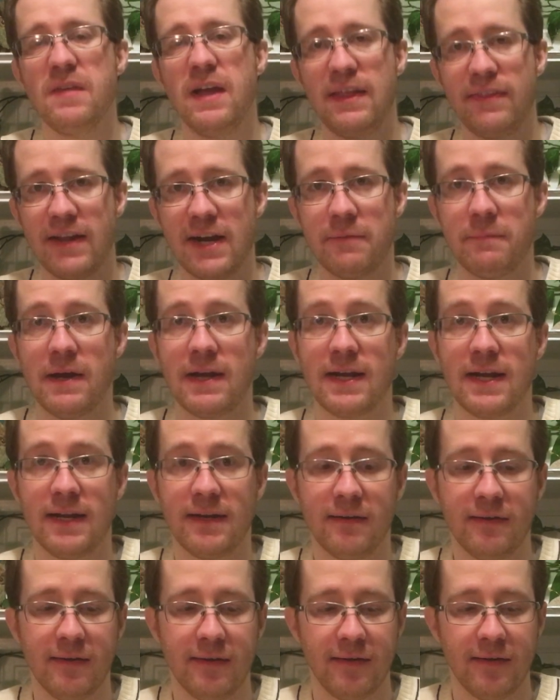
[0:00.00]
And then I might
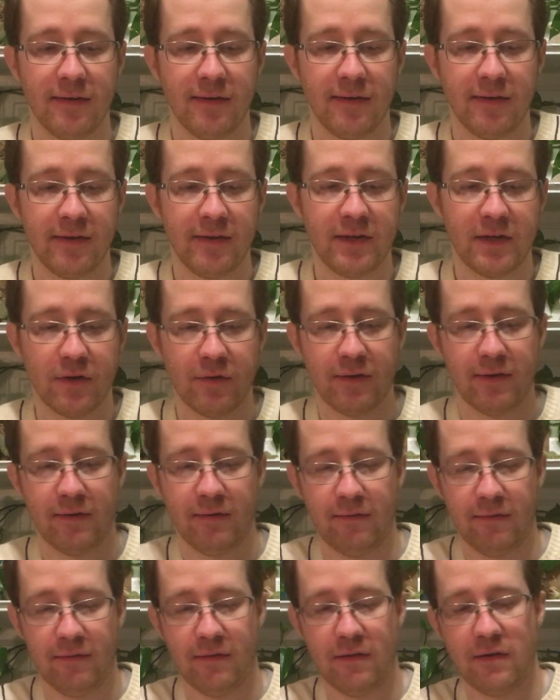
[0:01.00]
get, you know,
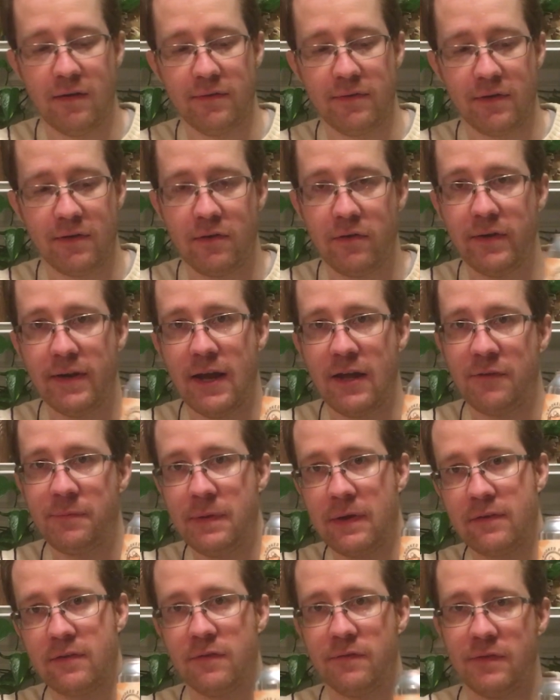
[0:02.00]
all the good
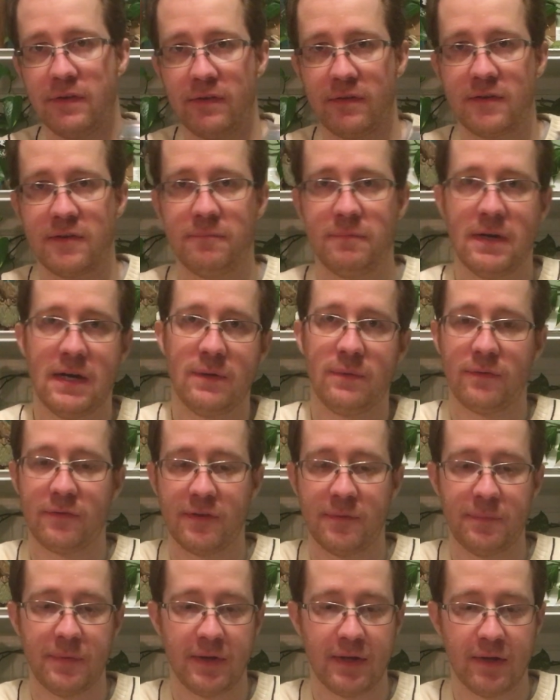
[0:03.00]
aspects of this combined with
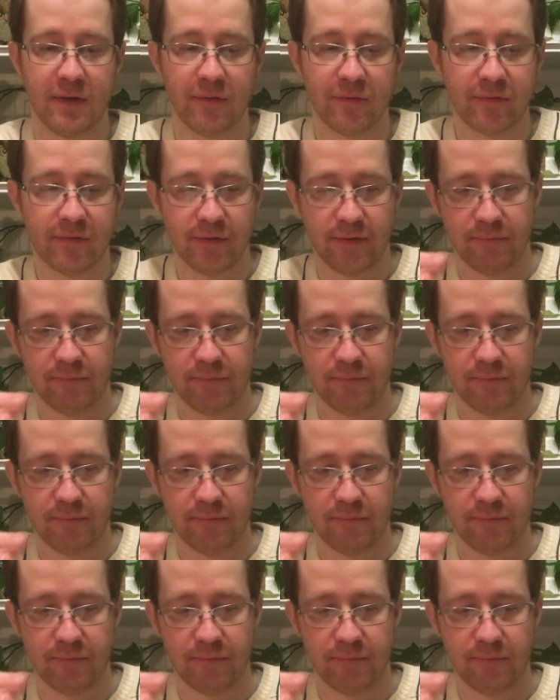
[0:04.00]
something else,